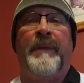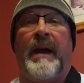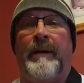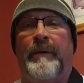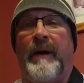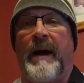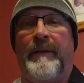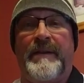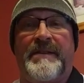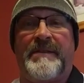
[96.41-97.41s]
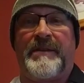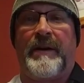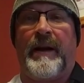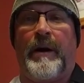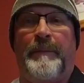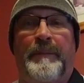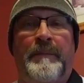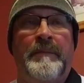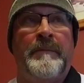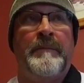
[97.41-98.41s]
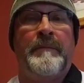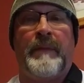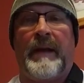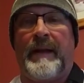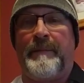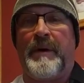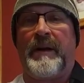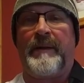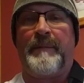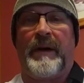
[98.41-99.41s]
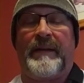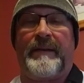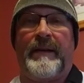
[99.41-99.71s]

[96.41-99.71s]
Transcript: I don't know how this is going to help anybody, but